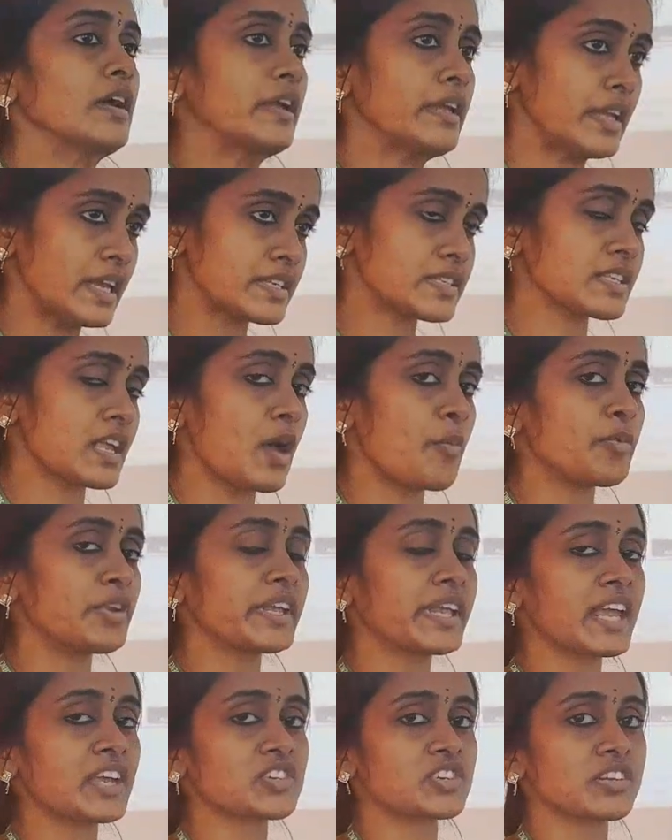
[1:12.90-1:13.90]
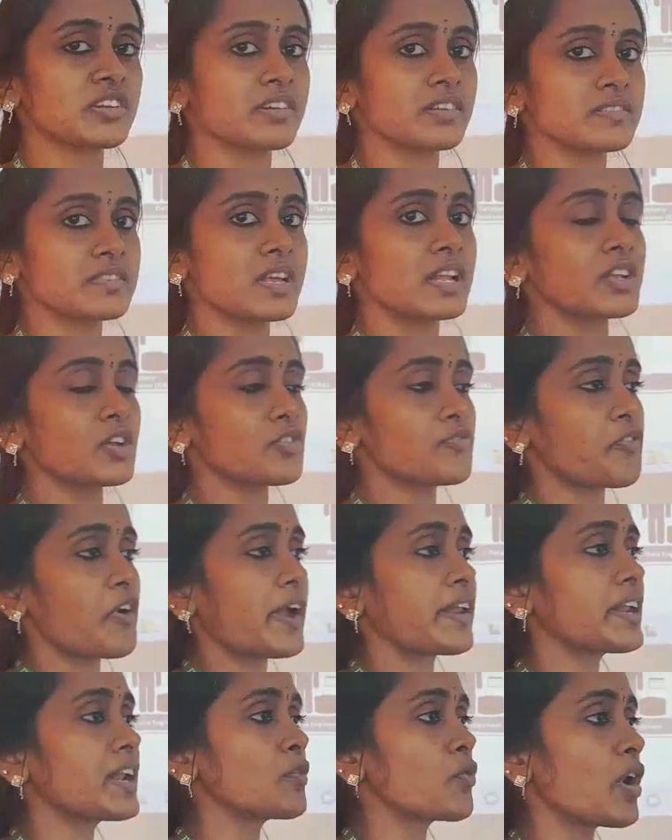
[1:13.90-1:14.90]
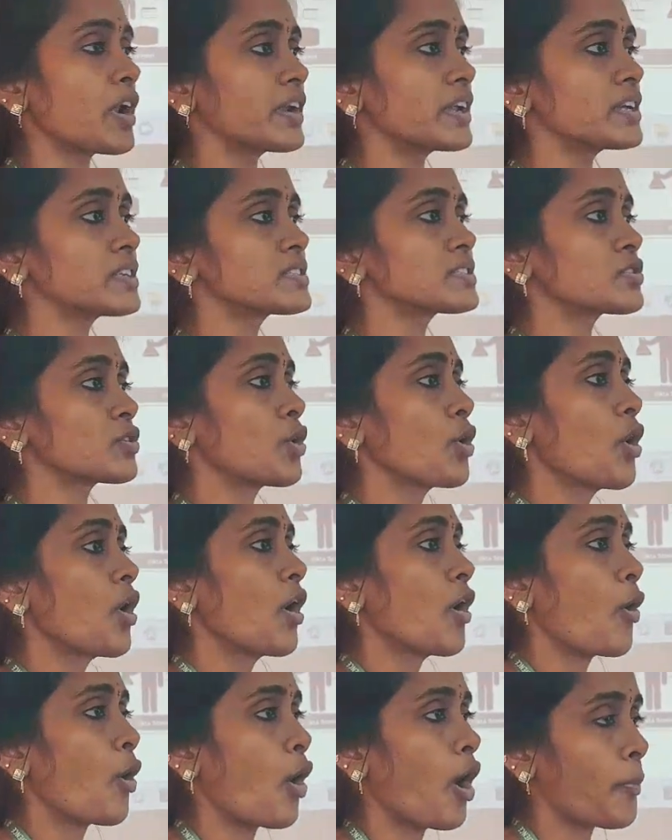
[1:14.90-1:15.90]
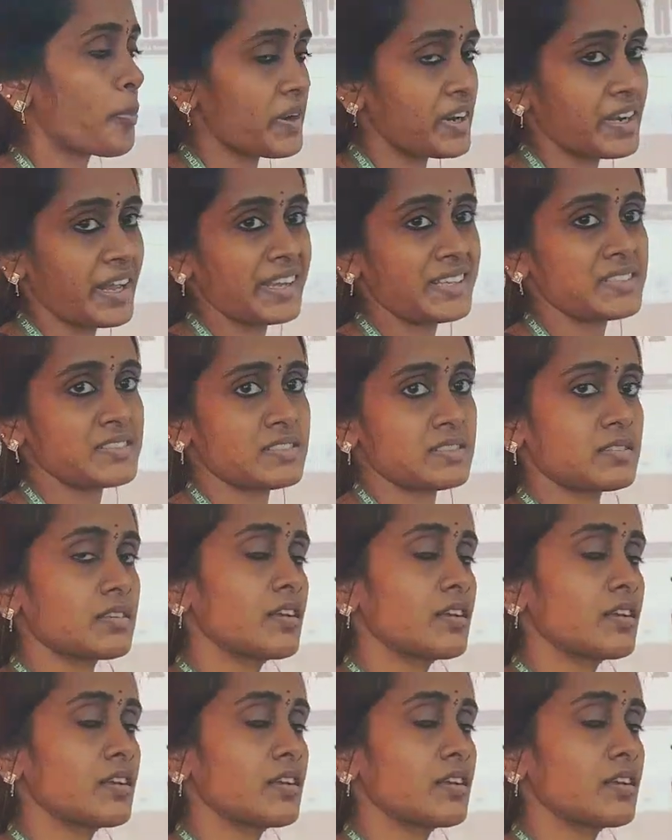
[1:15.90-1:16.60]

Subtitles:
yes communication result, your final one is organize.